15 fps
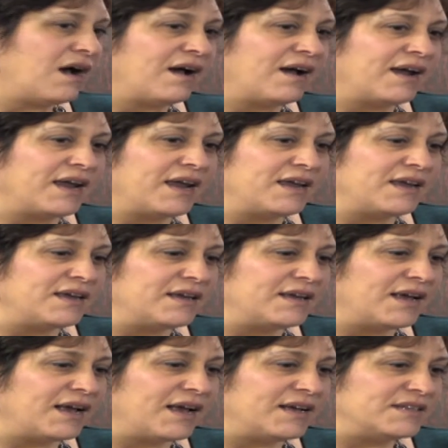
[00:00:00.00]

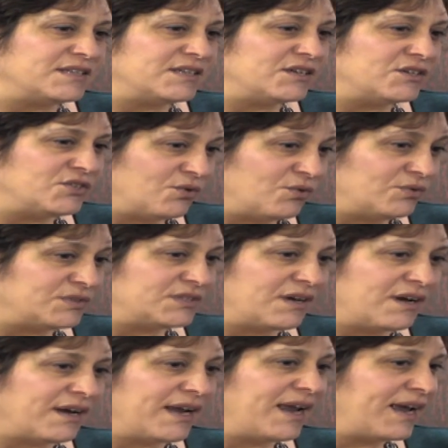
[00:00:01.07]
As an adult,
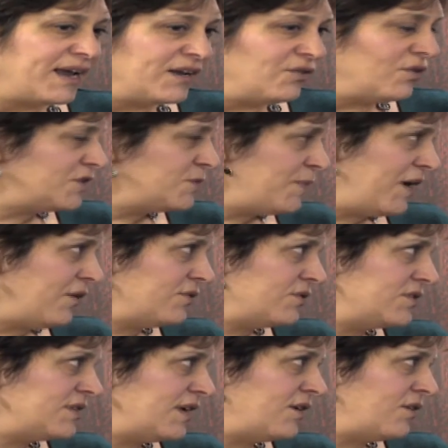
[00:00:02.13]
I had lost
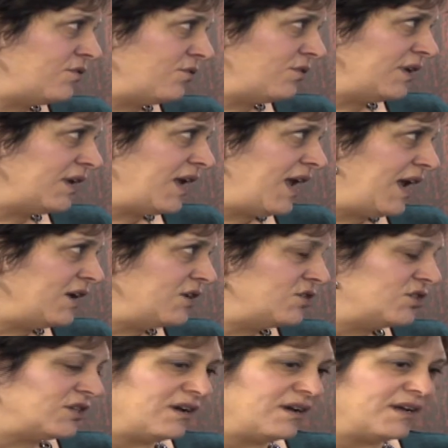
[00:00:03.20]
parents at an early
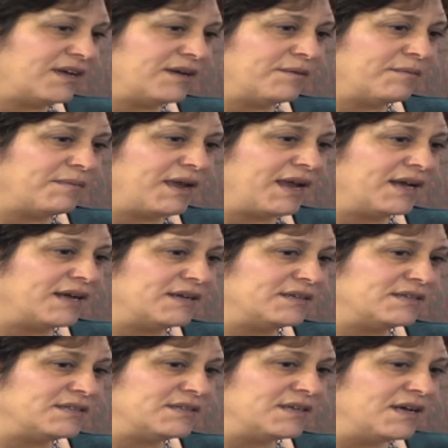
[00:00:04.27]
age,
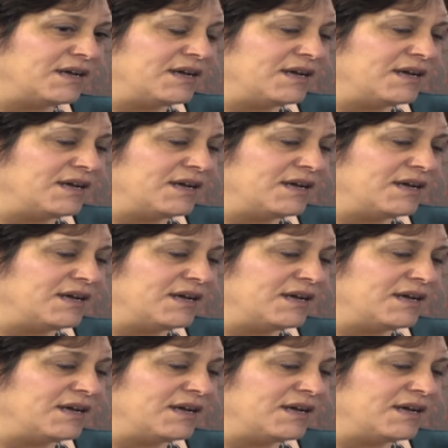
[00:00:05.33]
and